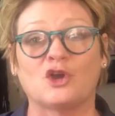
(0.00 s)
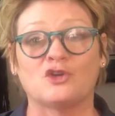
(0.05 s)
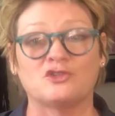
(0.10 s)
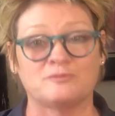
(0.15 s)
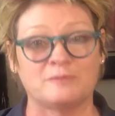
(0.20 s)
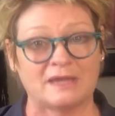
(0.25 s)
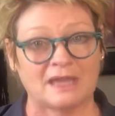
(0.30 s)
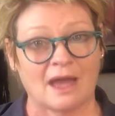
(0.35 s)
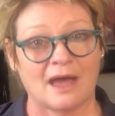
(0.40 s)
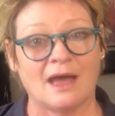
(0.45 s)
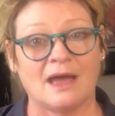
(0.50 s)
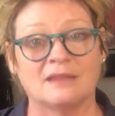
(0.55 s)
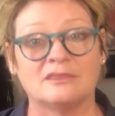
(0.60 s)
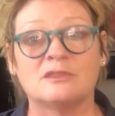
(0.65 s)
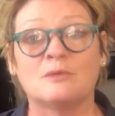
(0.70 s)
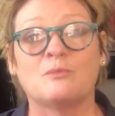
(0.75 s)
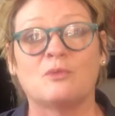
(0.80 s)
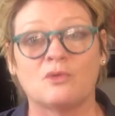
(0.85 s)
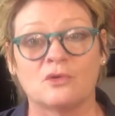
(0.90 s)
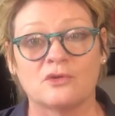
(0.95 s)
goes beyond
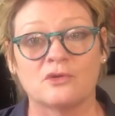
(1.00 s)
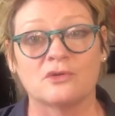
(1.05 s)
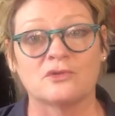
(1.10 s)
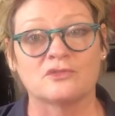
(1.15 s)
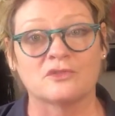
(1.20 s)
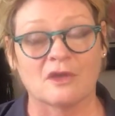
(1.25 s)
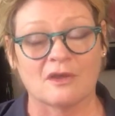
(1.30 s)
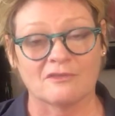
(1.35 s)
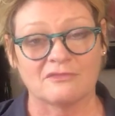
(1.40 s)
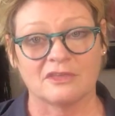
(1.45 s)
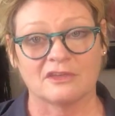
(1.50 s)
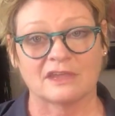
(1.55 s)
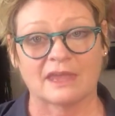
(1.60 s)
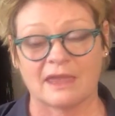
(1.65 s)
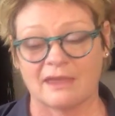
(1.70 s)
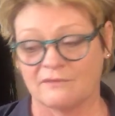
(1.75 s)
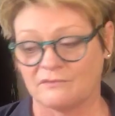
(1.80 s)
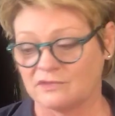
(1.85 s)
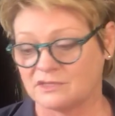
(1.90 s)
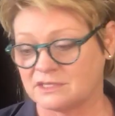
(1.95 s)
the borders of the
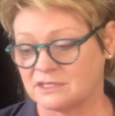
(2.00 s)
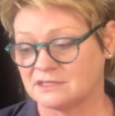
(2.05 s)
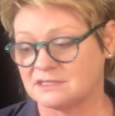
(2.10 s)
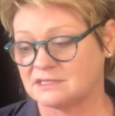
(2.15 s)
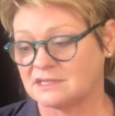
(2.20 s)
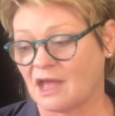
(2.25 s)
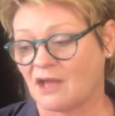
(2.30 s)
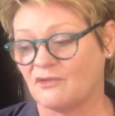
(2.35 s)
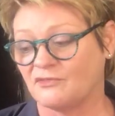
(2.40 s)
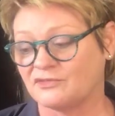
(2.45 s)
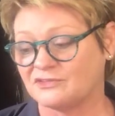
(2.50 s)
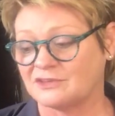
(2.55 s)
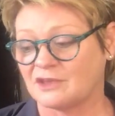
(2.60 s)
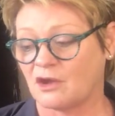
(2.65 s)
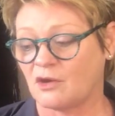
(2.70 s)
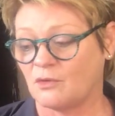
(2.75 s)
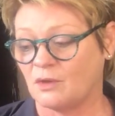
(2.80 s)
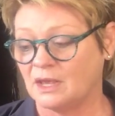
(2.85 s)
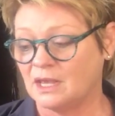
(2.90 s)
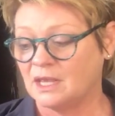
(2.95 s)
canvas itself.
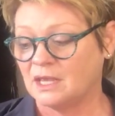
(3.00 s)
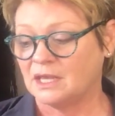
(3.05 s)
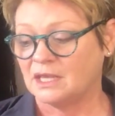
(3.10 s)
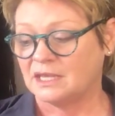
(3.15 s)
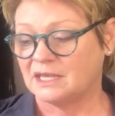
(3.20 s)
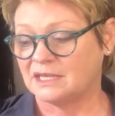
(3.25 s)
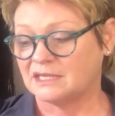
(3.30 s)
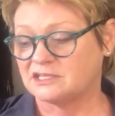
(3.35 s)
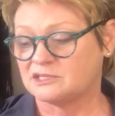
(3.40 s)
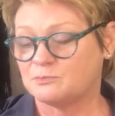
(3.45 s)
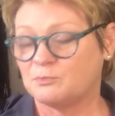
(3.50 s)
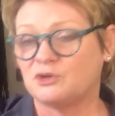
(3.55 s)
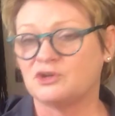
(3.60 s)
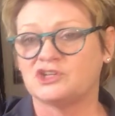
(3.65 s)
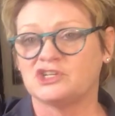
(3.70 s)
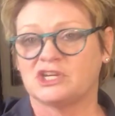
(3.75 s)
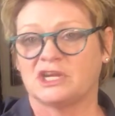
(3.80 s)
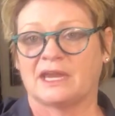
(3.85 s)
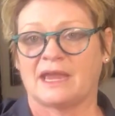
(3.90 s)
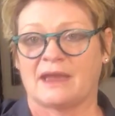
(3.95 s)
So it's
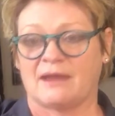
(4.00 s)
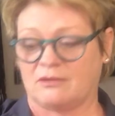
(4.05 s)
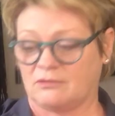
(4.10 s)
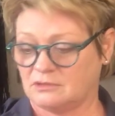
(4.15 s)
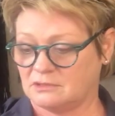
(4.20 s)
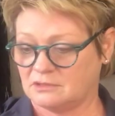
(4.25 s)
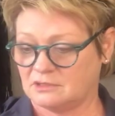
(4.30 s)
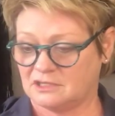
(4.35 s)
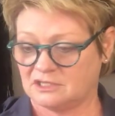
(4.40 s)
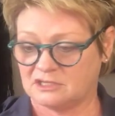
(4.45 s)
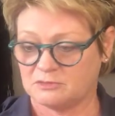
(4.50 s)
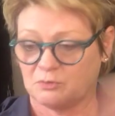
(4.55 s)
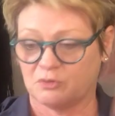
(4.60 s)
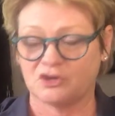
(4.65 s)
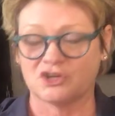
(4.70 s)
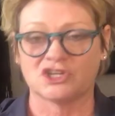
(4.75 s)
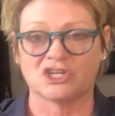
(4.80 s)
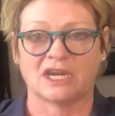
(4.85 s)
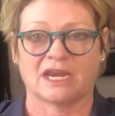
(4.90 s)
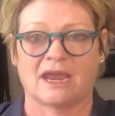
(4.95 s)
pushing out. It's
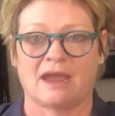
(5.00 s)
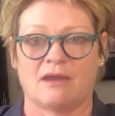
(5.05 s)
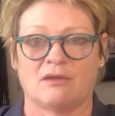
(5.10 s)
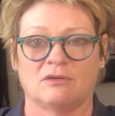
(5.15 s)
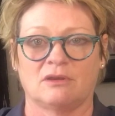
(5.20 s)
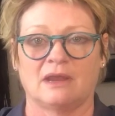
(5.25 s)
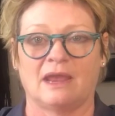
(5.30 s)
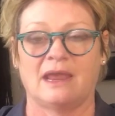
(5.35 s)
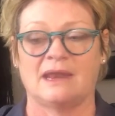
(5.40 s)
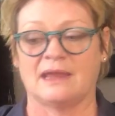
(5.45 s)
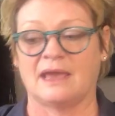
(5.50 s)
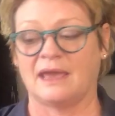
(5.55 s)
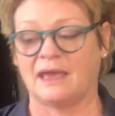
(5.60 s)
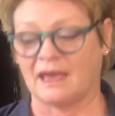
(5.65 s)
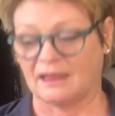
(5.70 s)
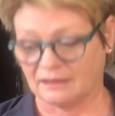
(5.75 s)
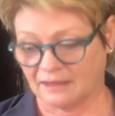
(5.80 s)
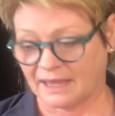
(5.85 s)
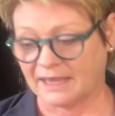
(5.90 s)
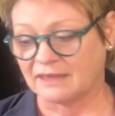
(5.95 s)
pushing out. And
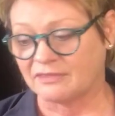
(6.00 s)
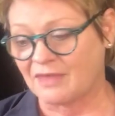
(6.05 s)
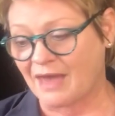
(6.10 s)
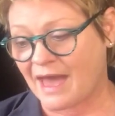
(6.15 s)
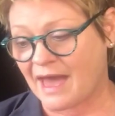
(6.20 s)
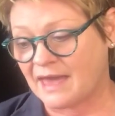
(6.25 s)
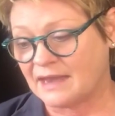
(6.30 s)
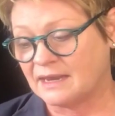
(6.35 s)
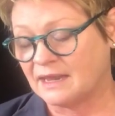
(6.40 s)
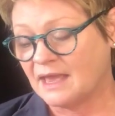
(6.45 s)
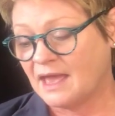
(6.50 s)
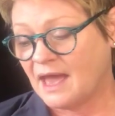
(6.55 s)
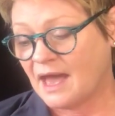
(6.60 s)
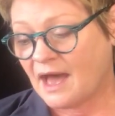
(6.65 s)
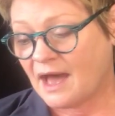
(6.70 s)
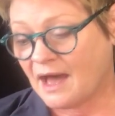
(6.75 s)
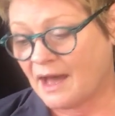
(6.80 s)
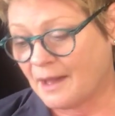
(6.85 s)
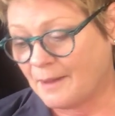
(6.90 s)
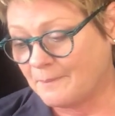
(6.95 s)
I, I like that.
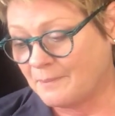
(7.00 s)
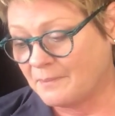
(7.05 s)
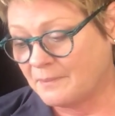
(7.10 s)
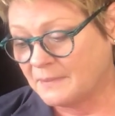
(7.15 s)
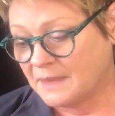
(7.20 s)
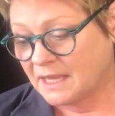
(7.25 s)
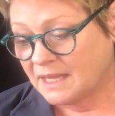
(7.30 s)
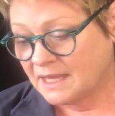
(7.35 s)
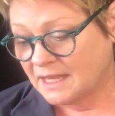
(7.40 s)
Um,